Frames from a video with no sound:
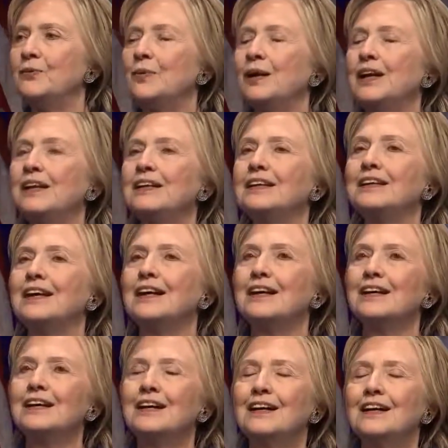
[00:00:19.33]
when
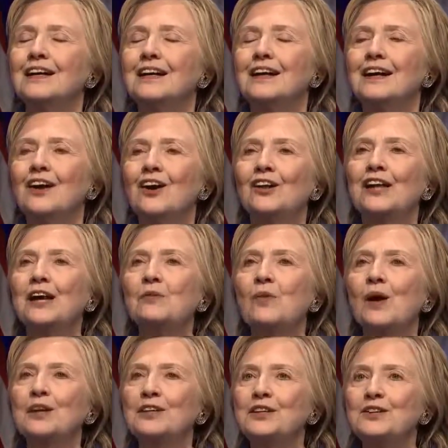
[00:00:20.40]
all I wanted